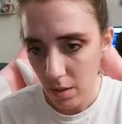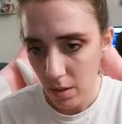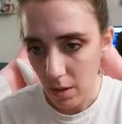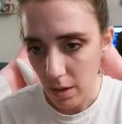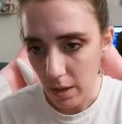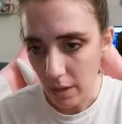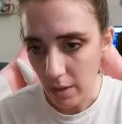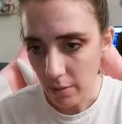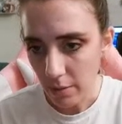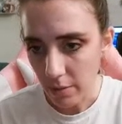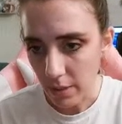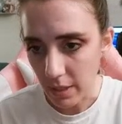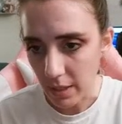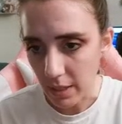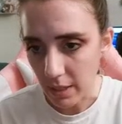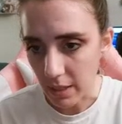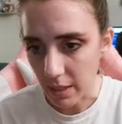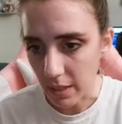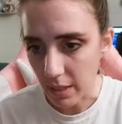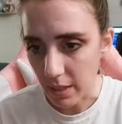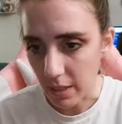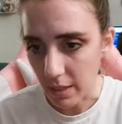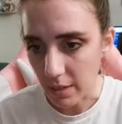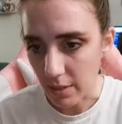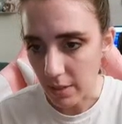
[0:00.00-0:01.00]
I don't think it
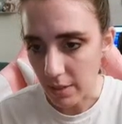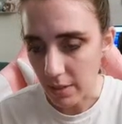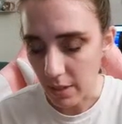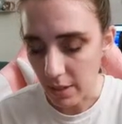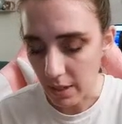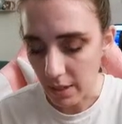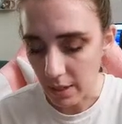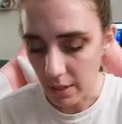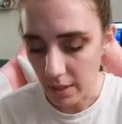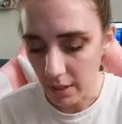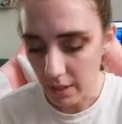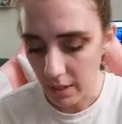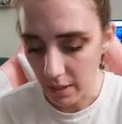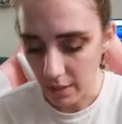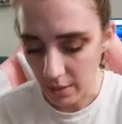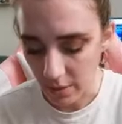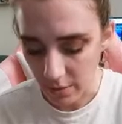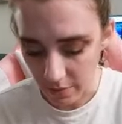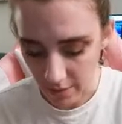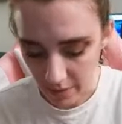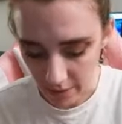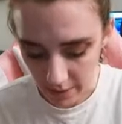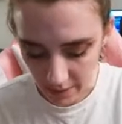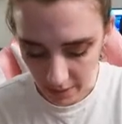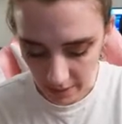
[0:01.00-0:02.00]
is. I think it's
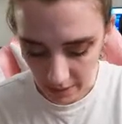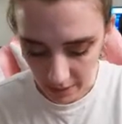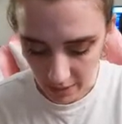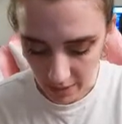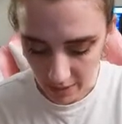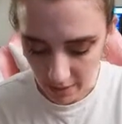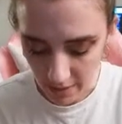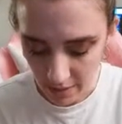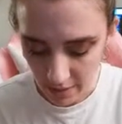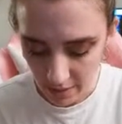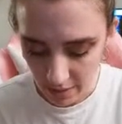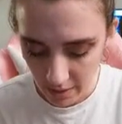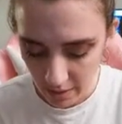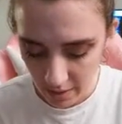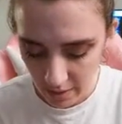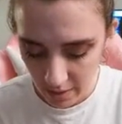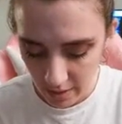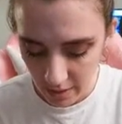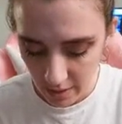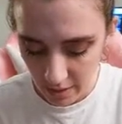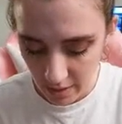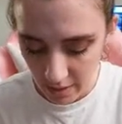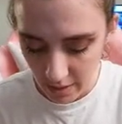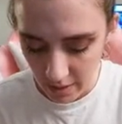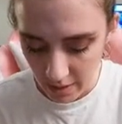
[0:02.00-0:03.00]
fine.
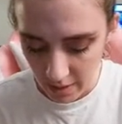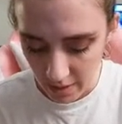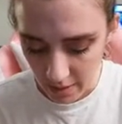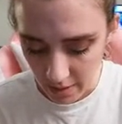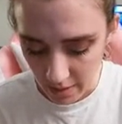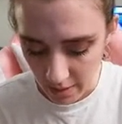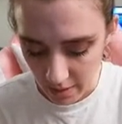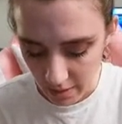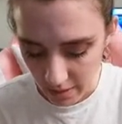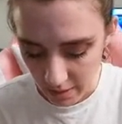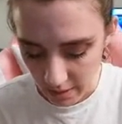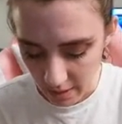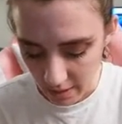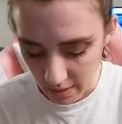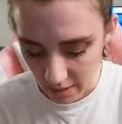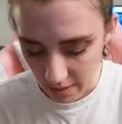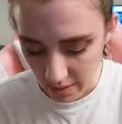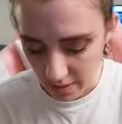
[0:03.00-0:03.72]
Alright.